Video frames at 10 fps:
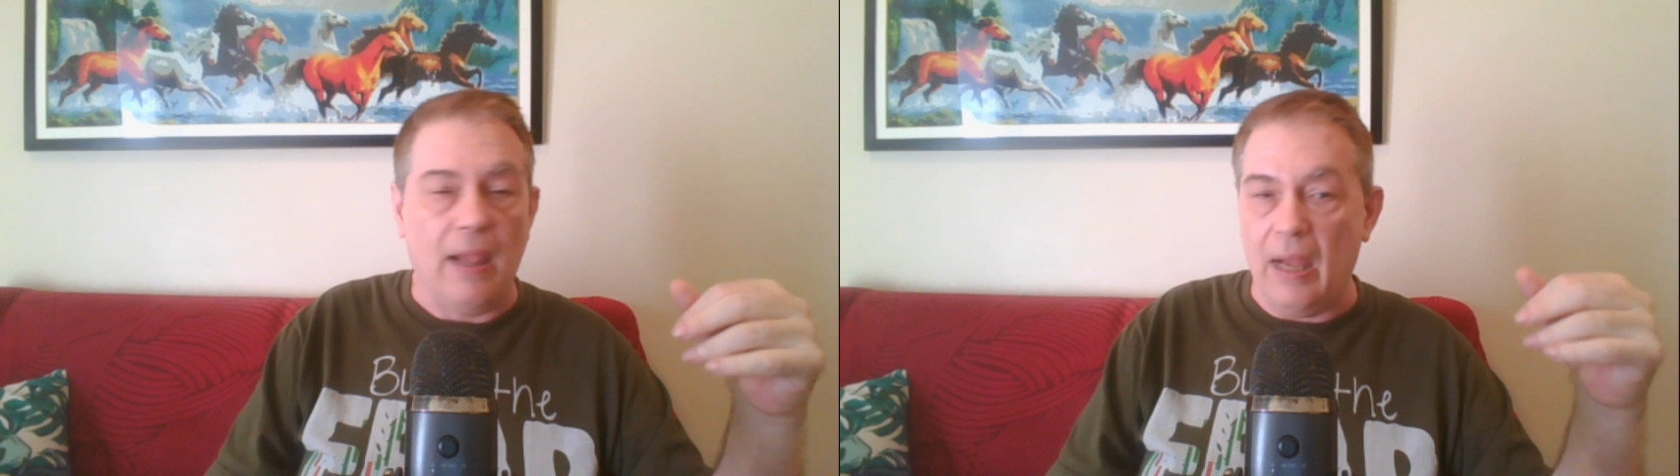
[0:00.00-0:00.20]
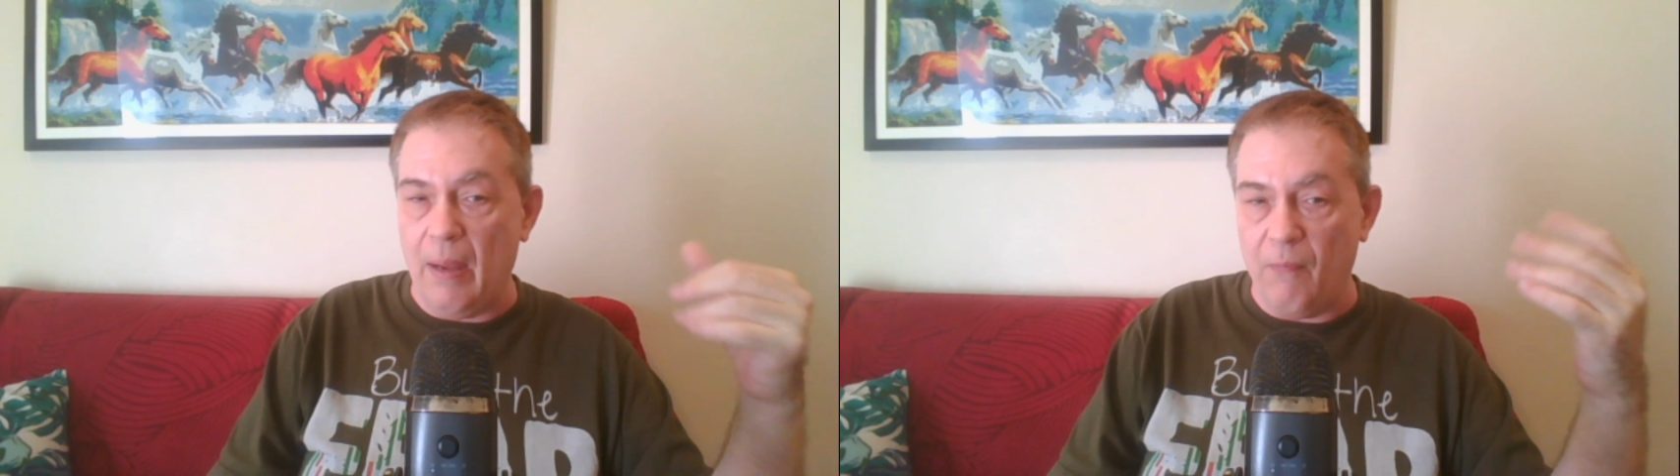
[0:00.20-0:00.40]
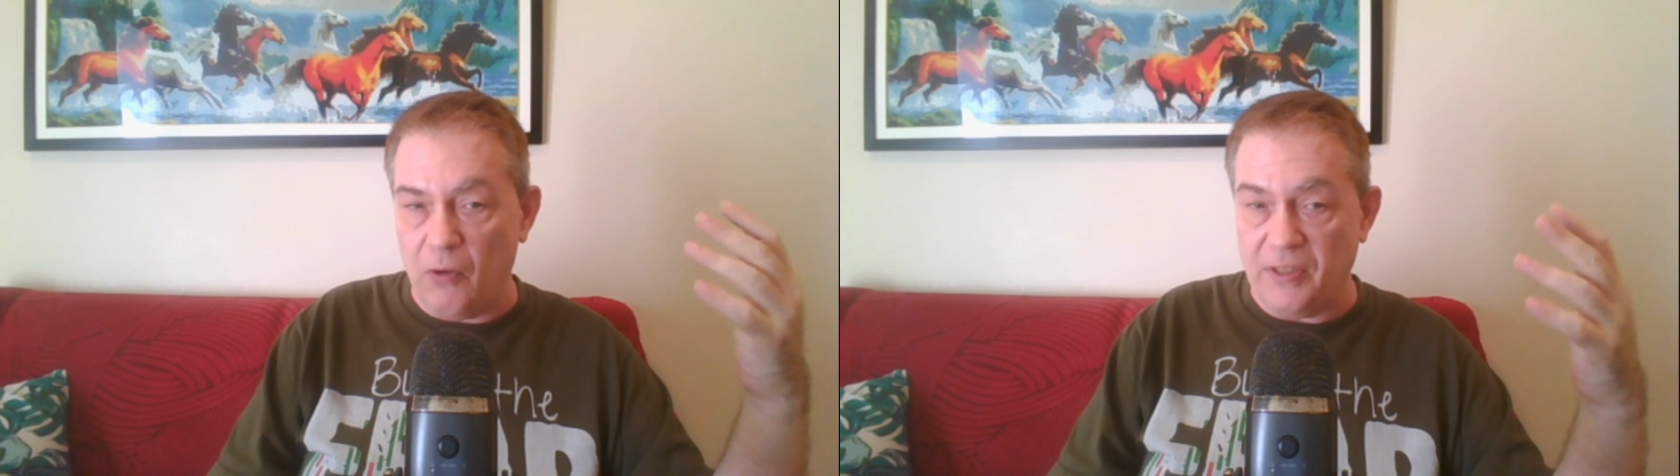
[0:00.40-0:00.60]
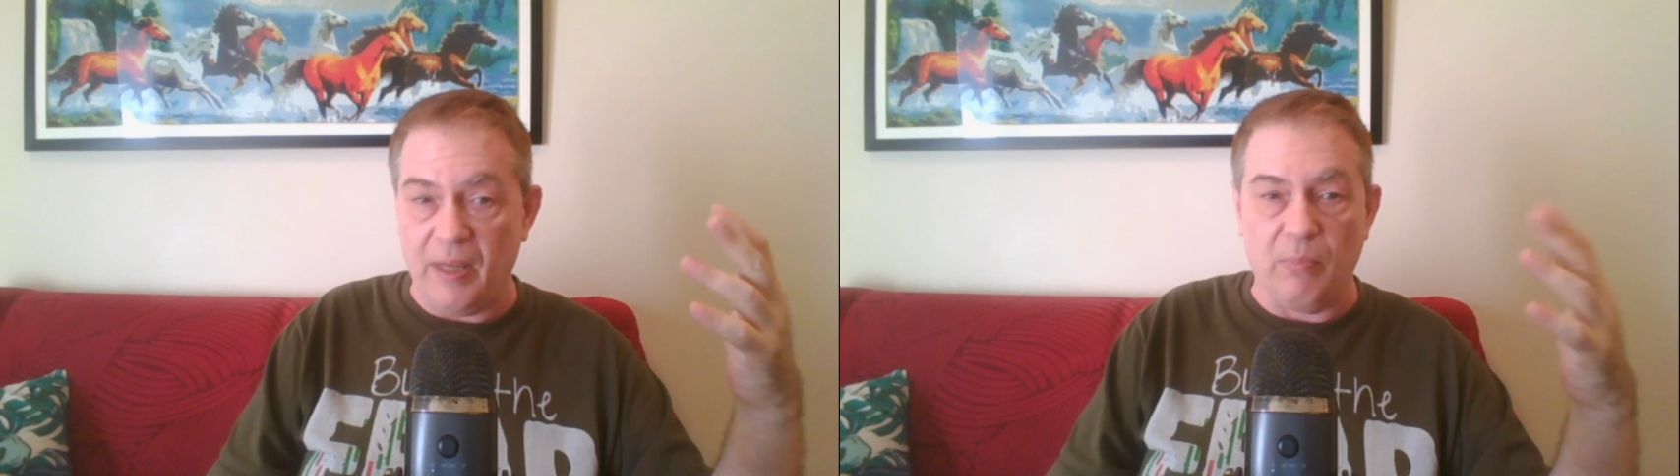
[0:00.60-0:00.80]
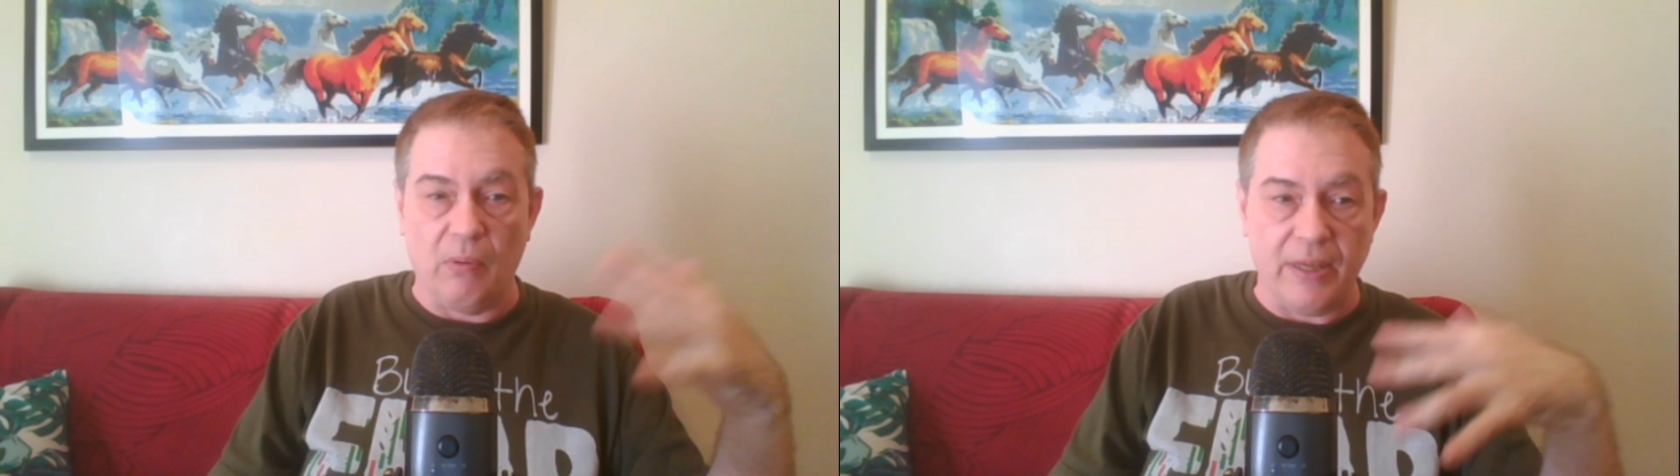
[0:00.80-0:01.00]
And for
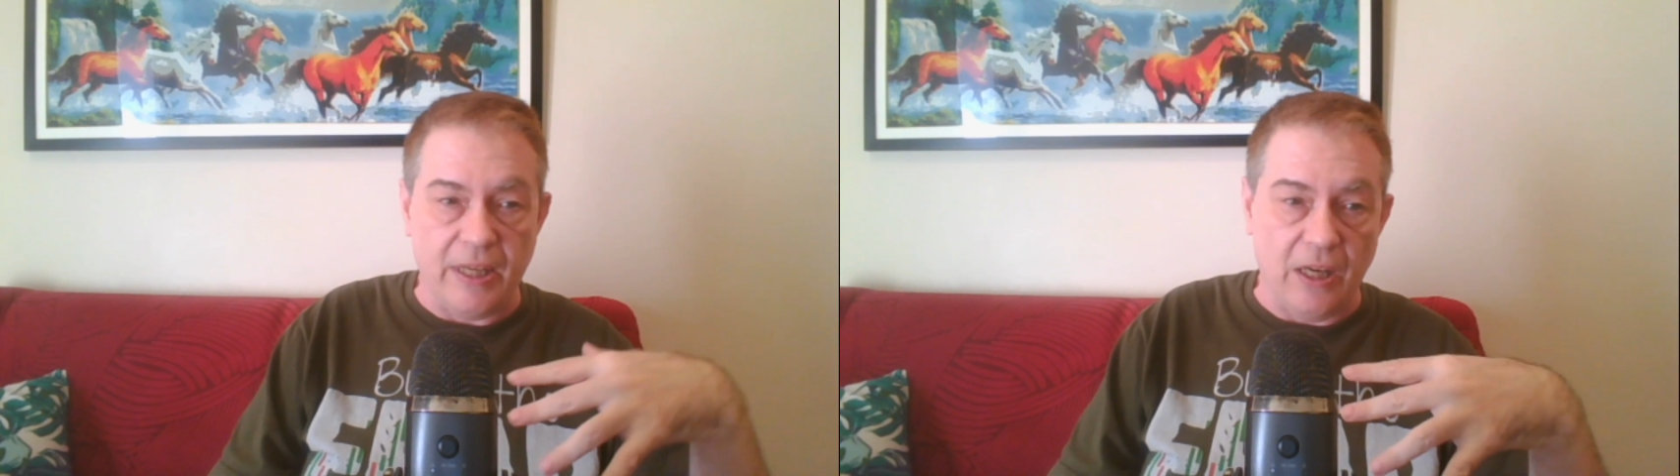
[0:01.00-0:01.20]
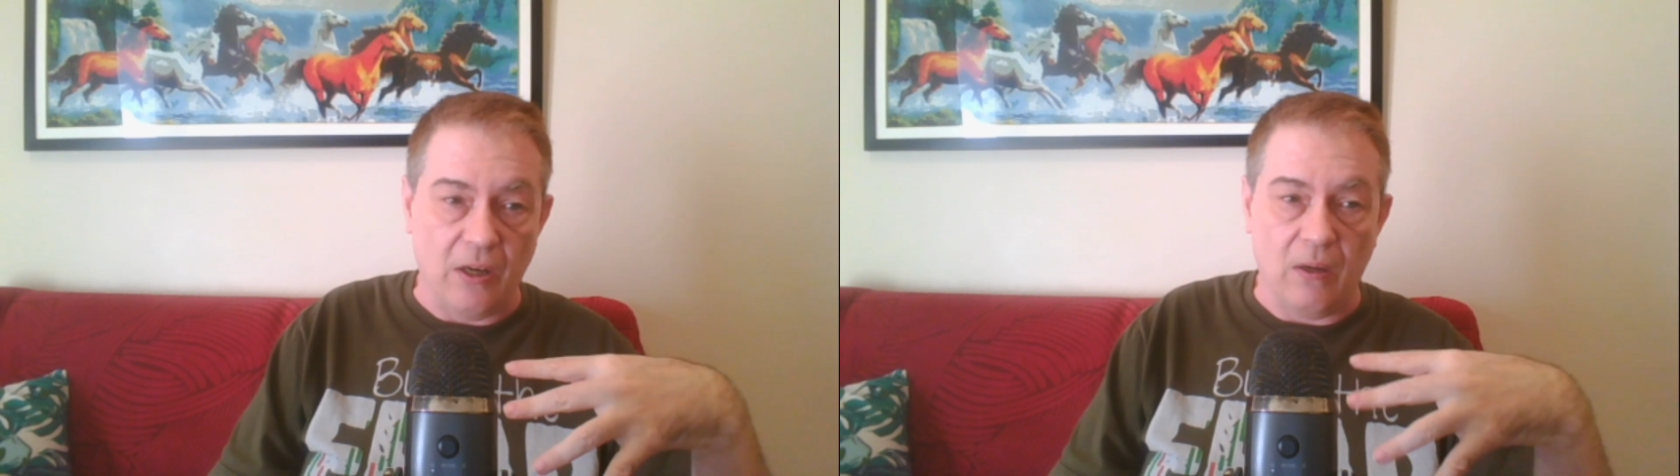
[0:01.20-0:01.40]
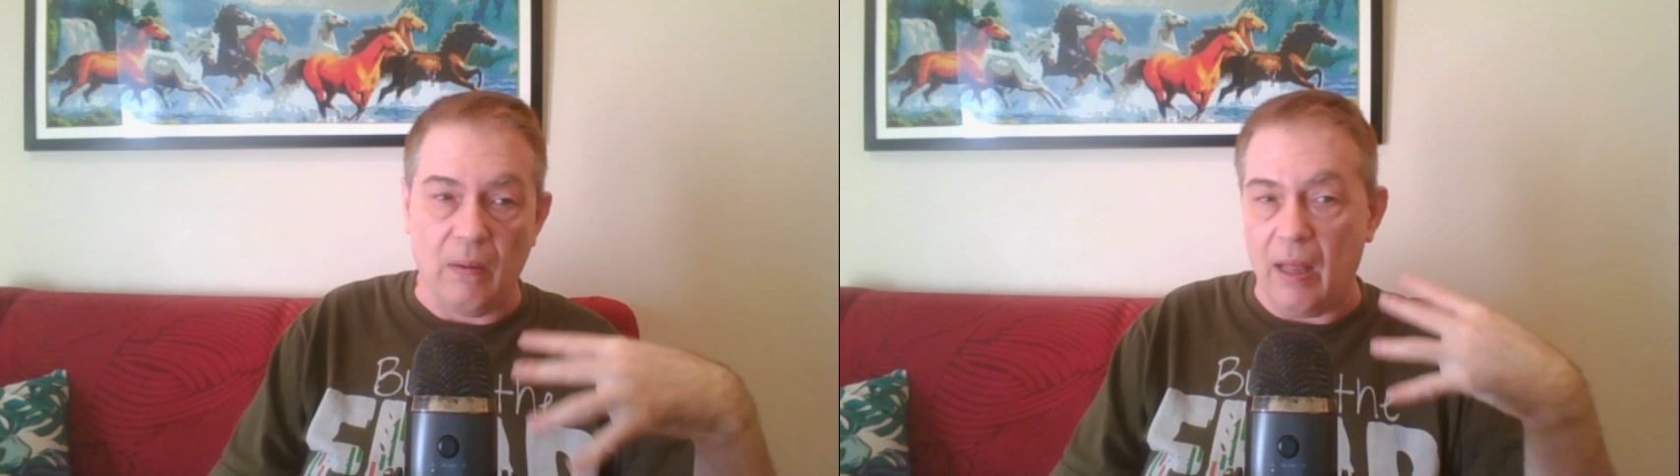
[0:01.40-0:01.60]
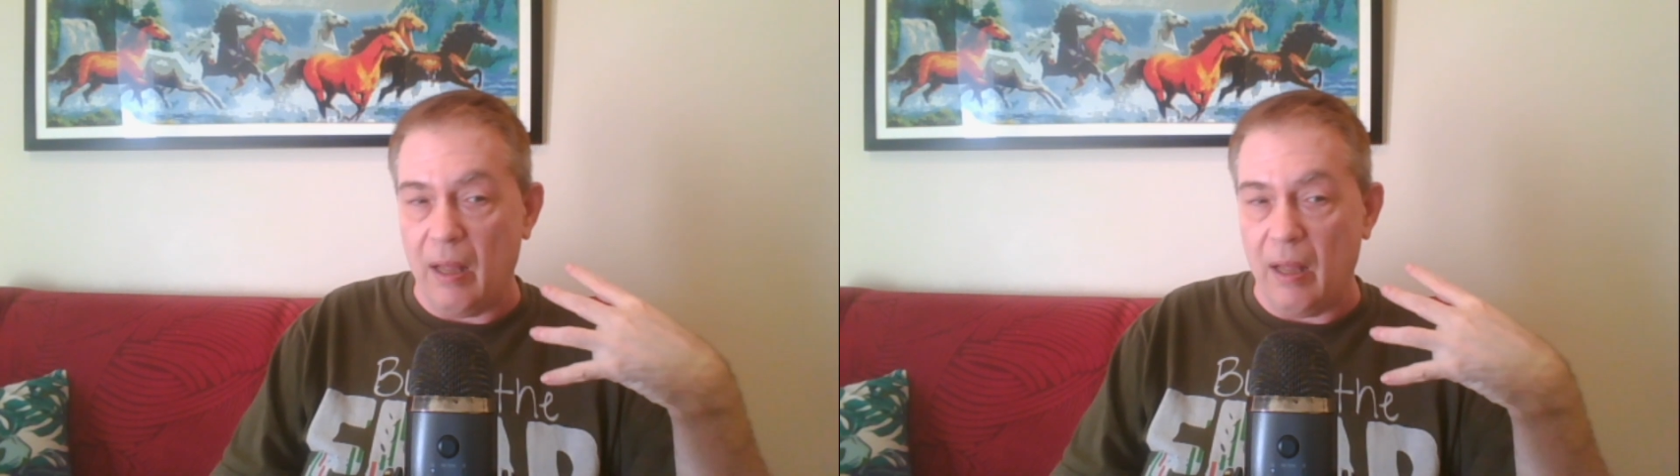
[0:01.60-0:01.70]
example, here,